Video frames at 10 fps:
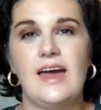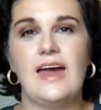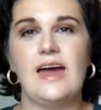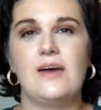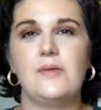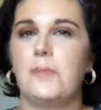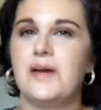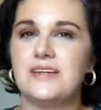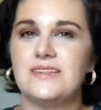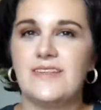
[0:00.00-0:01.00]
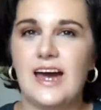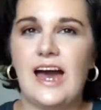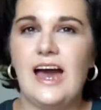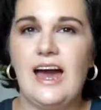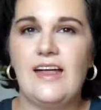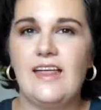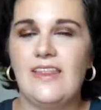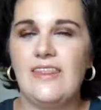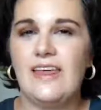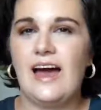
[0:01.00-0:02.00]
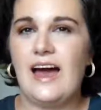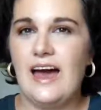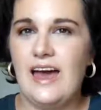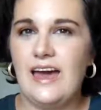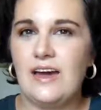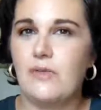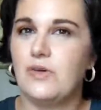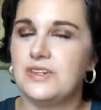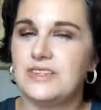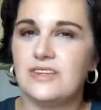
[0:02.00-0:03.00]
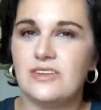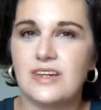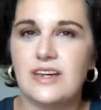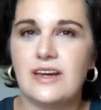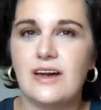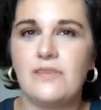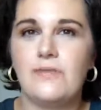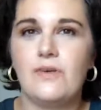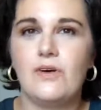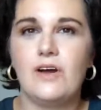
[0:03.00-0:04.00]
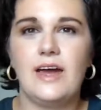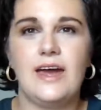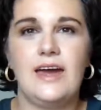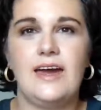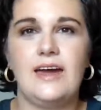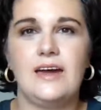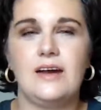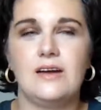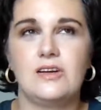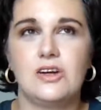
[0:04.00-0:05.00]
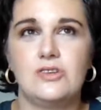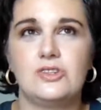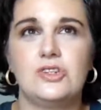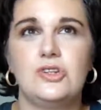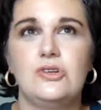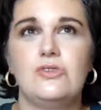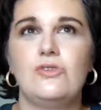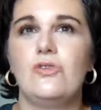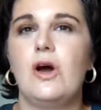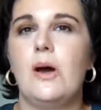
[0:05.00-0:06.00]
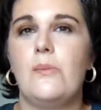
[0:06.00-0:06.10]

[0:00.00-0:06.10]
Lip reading: And because of that, I was looking for a go-to